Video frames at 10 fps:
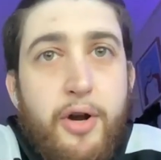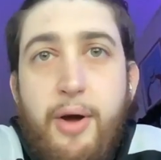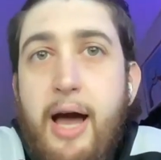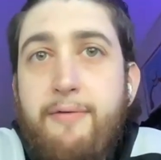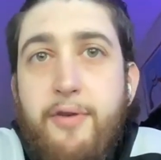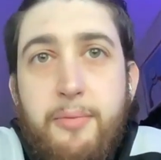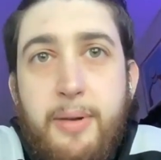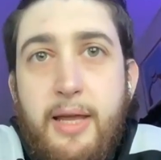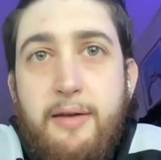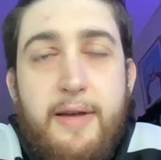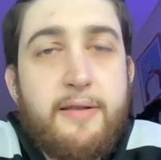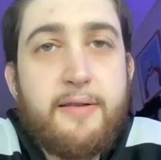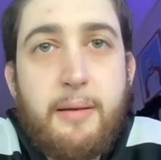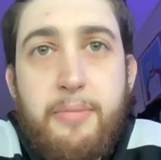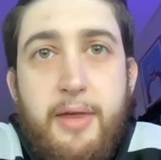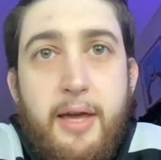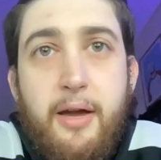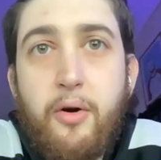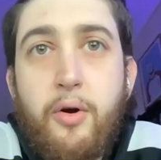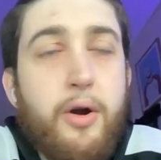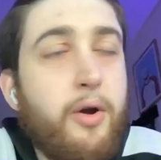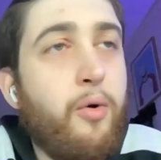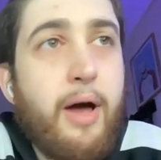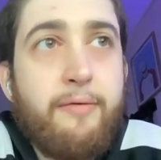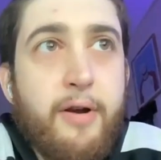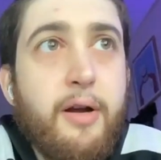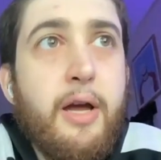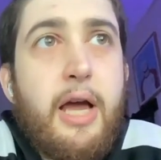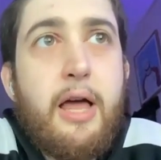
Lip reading: or you have your belief in something or whoever,